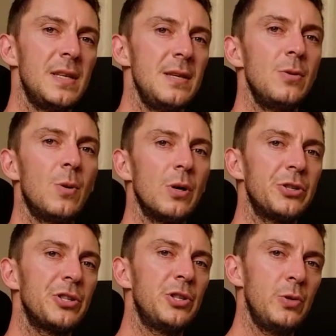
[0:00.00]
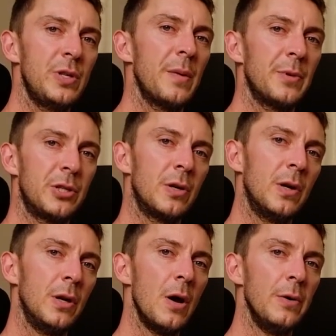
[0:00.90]
you can't just use aperture
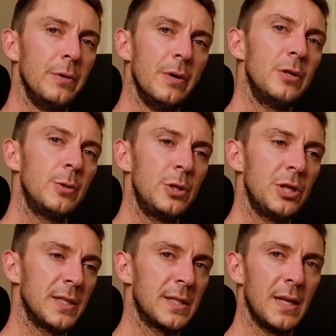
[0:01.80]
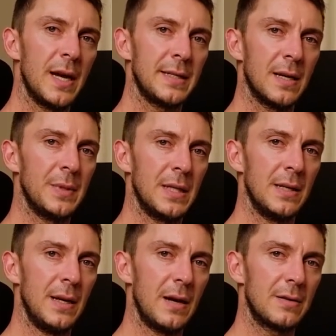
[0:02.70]
alone to adjust the light coming in
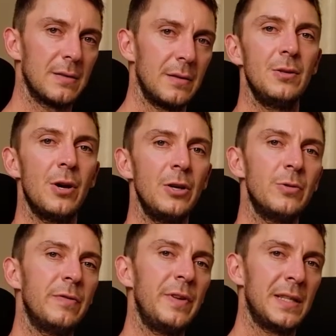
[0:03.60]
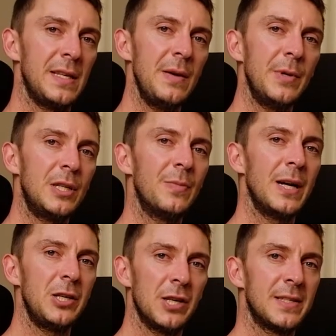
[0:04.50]
and out. You're going to affect the image by
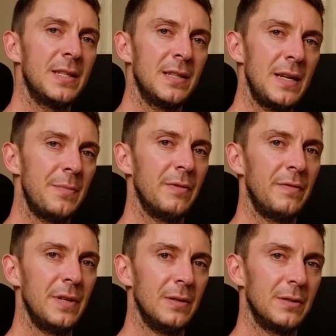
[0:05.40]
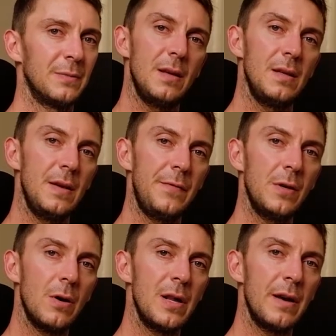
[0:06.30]
adjusting the depth of field. If you
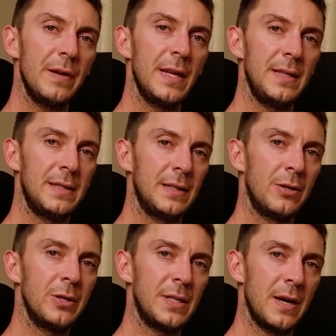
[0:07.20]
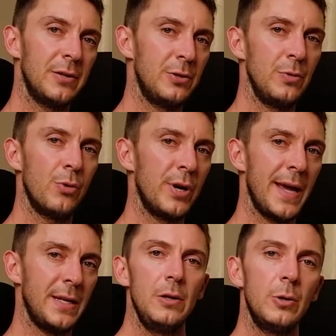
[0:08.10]
don't have a lens that goes down to
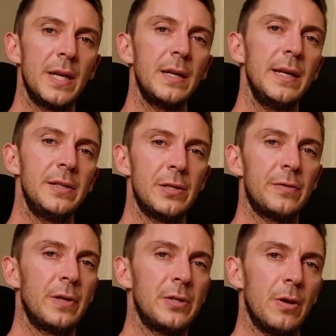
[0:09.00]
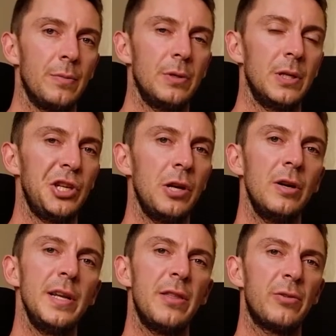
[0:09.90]
2.8, your kit lenses, for example, are
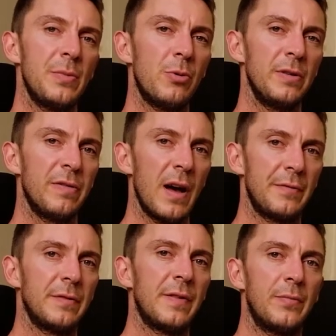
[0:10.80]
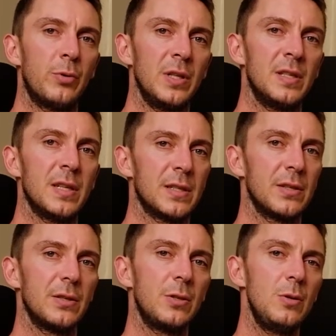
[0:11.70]
generally 3.5 to 5.6,
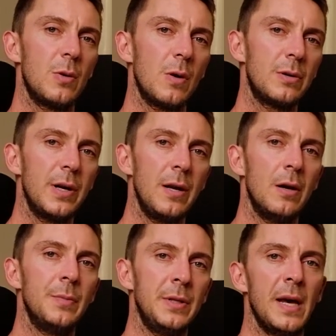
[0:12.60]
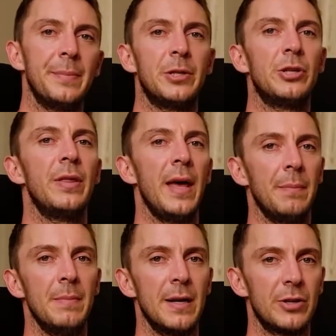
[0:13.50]
so you can't really open the aperture
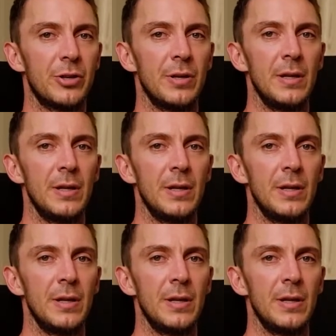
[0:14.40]
that much.